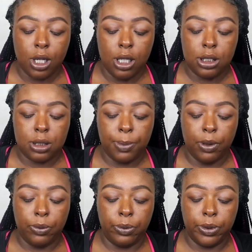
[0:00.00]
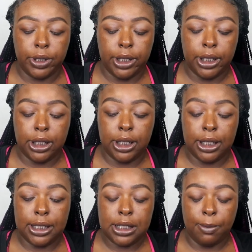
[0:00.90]
It's been really good, and
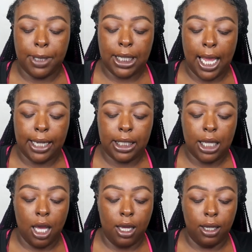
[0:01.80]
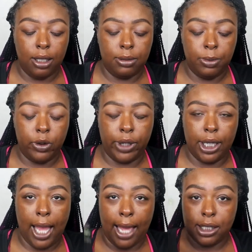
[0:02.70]
it's the Milani Green
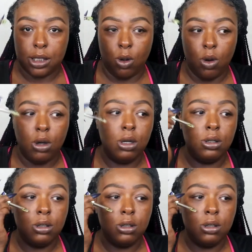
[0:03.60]
Goddess oil.